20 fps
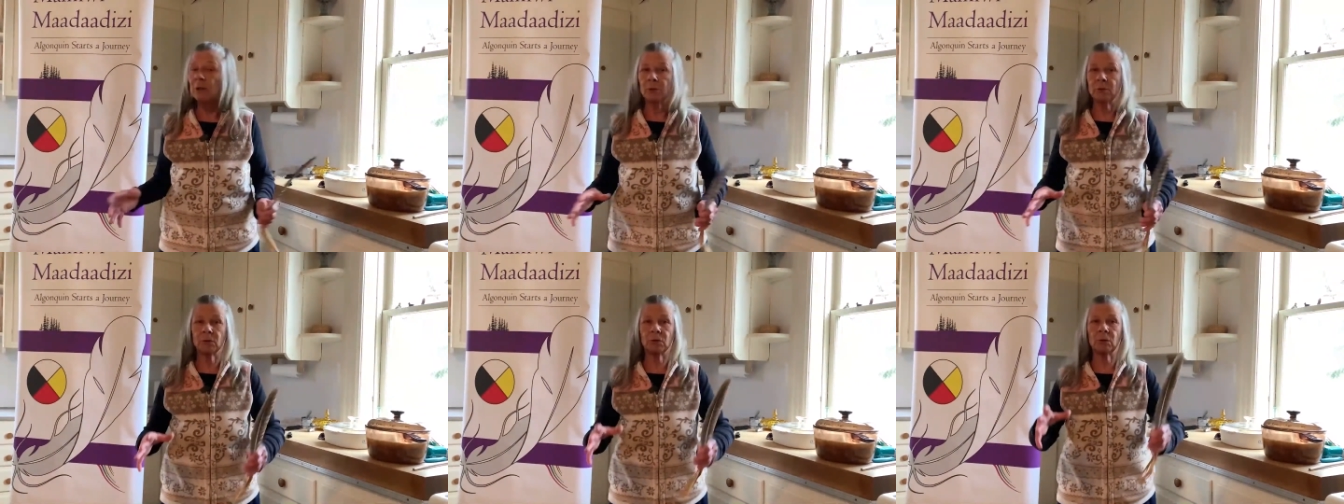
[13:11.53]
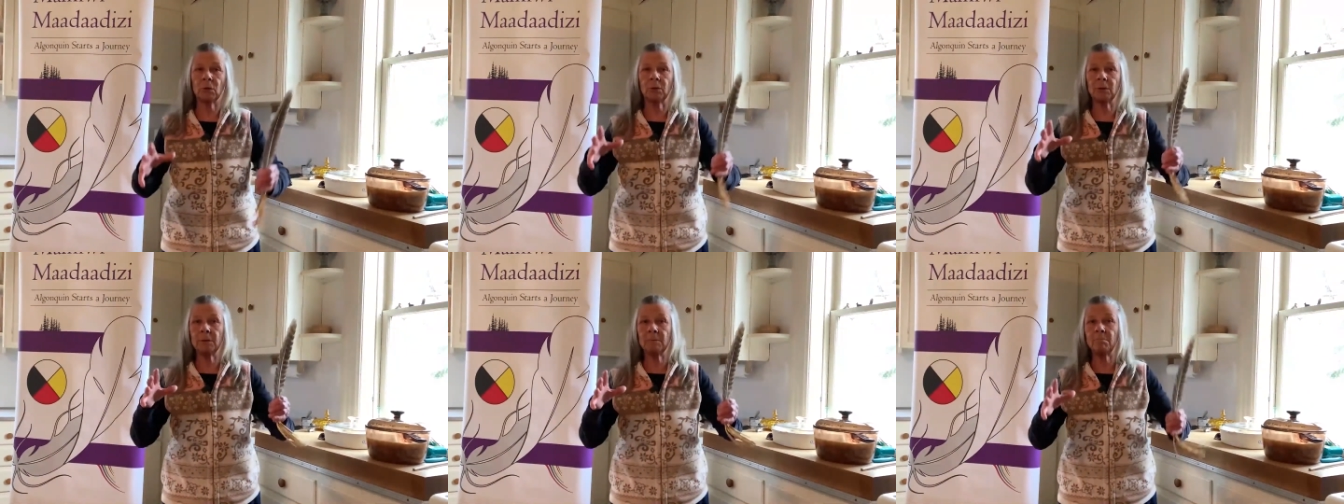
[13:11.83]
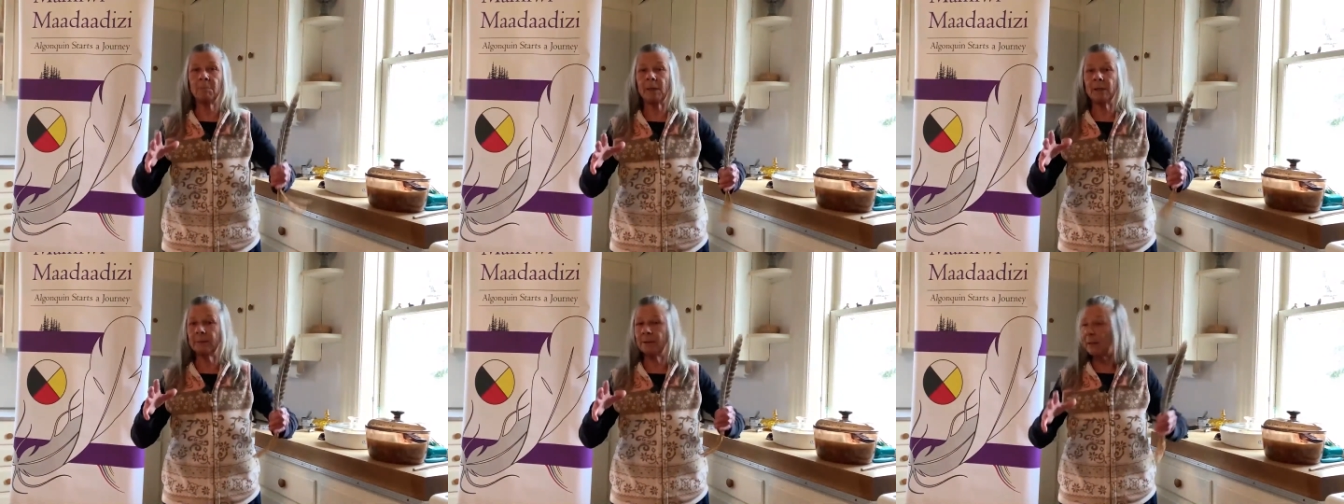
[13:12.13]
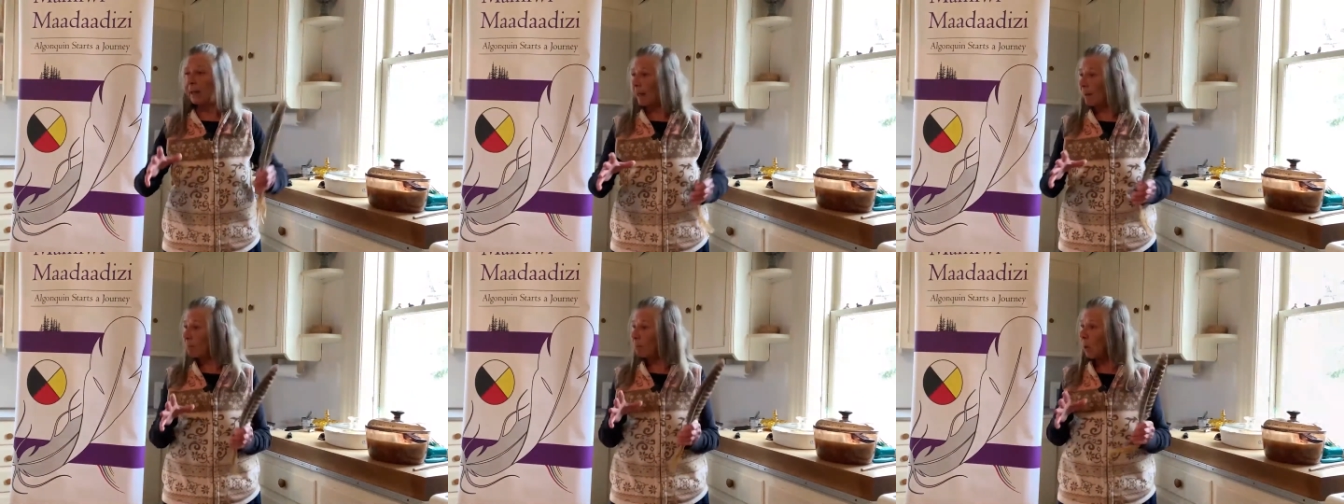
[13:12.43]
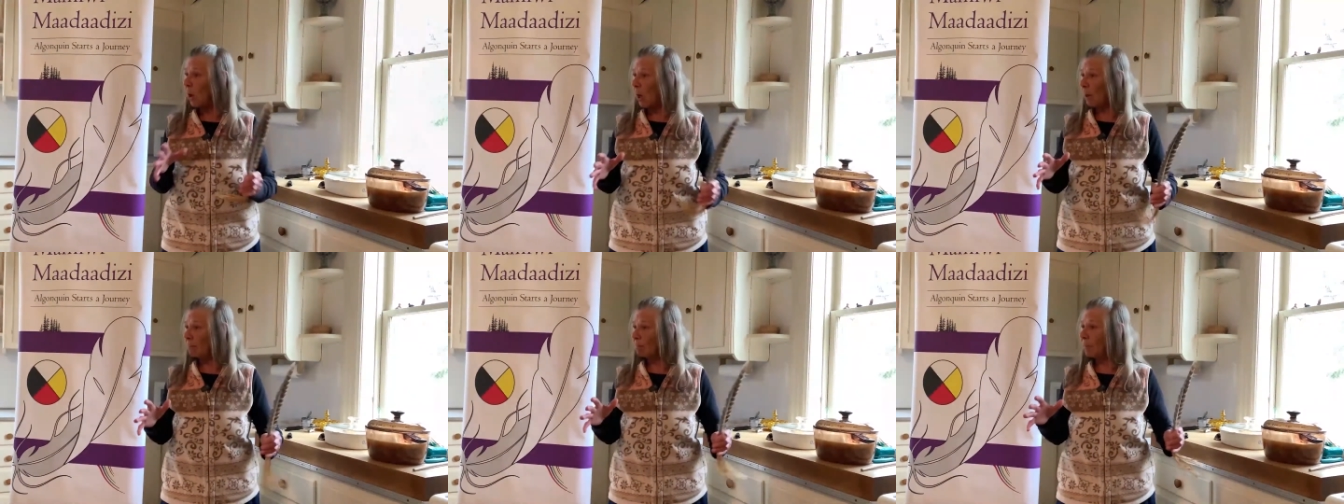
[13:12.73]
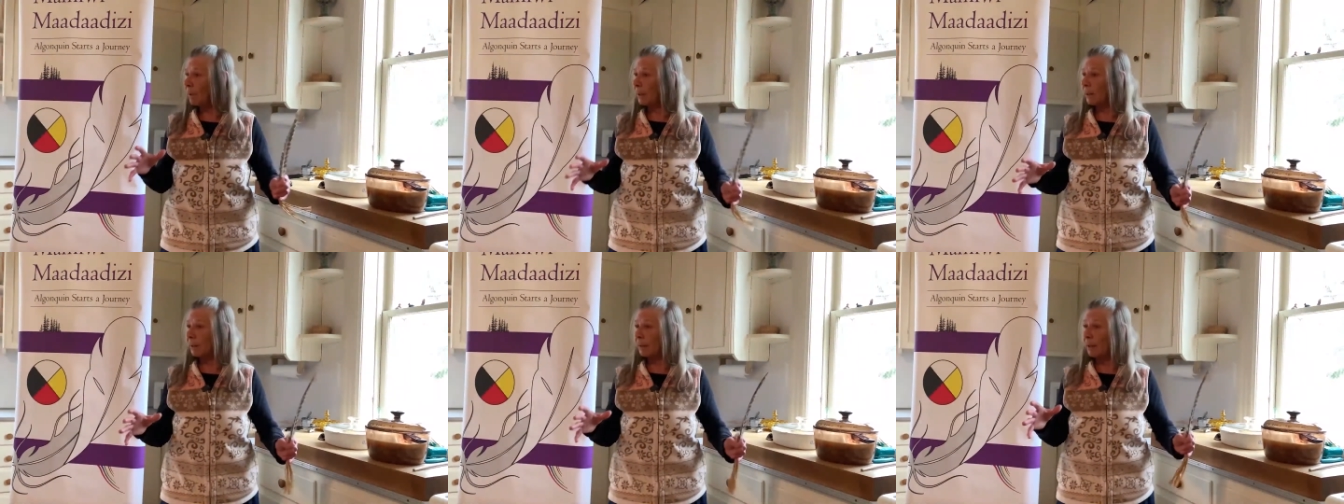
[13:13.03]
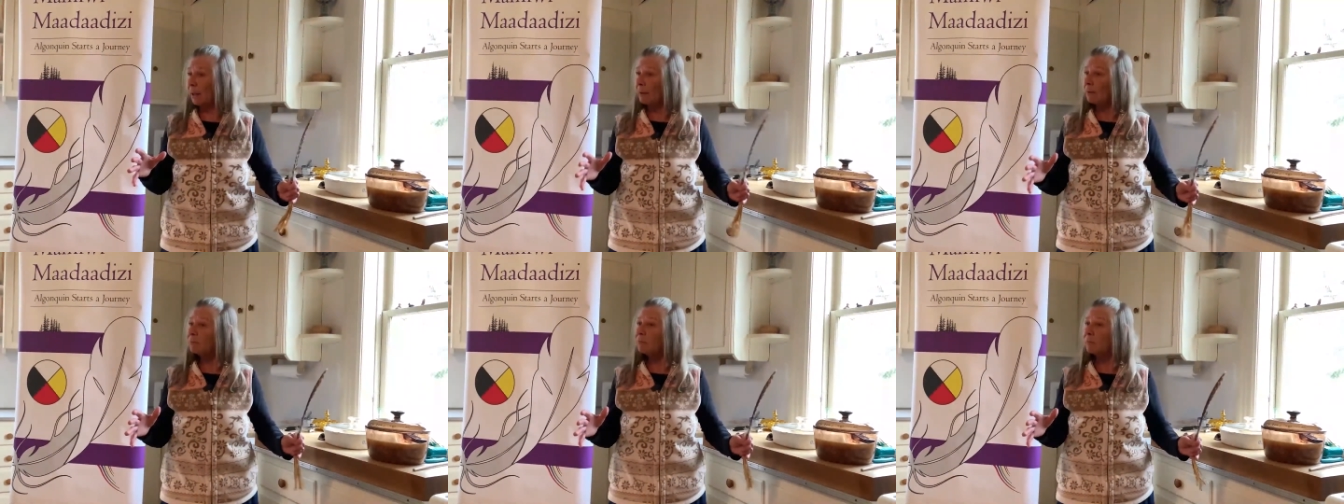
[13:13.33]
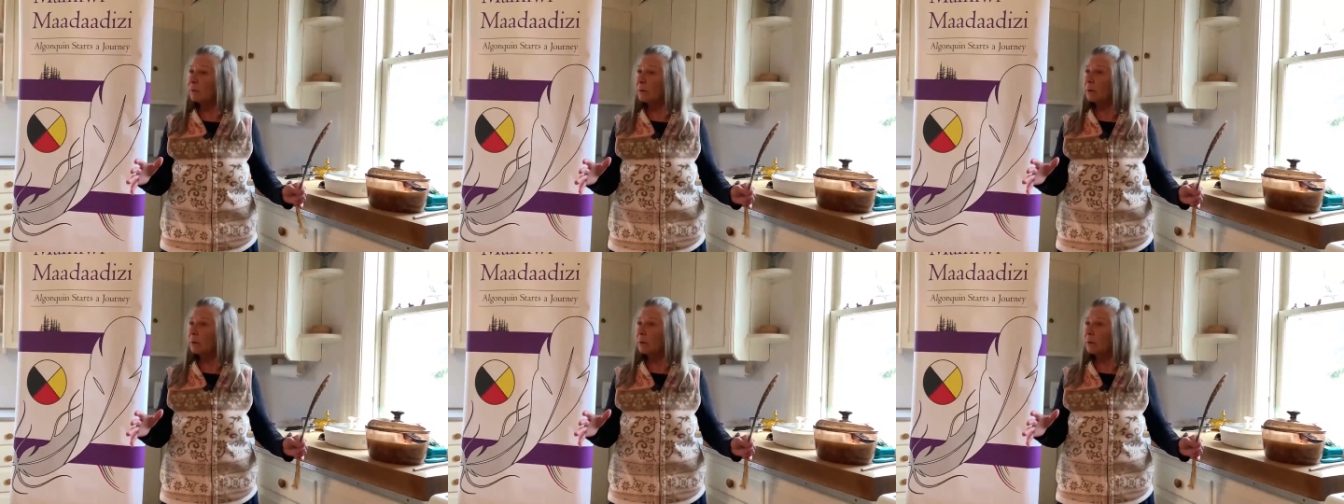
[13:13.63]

So you made that pot big enough.